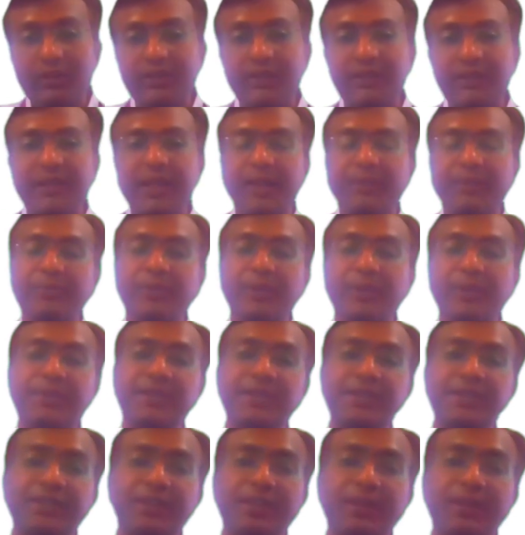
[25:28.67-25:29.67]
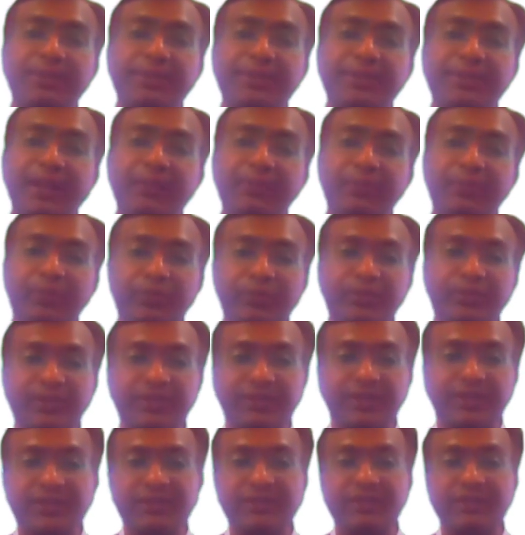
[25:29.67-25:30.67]
the types of systems and
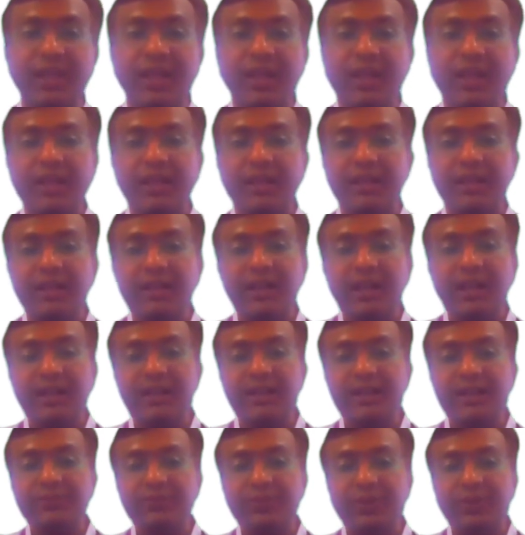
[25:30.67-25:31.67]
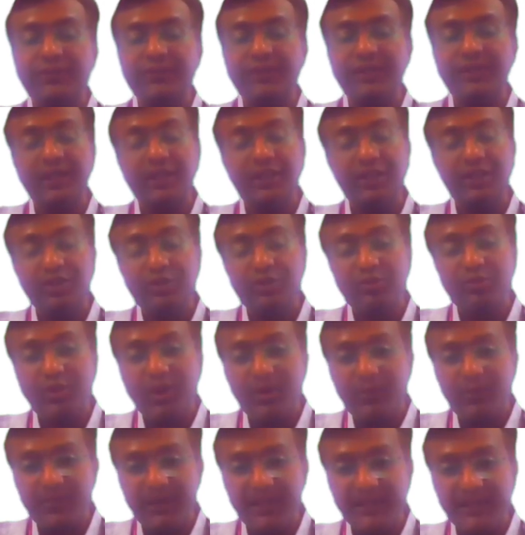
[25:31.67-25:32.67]
processes regardless of their
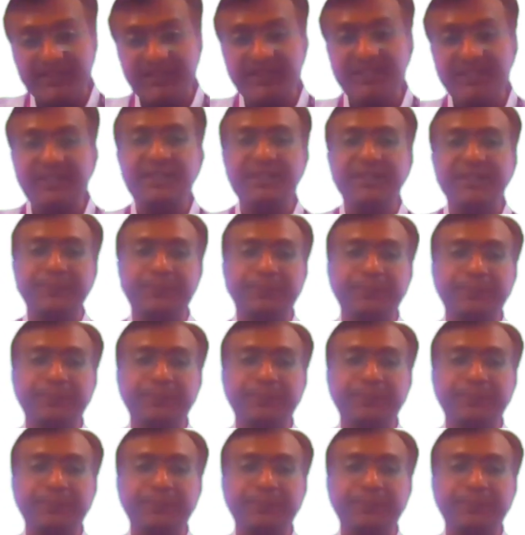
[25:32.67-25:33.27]
complexity.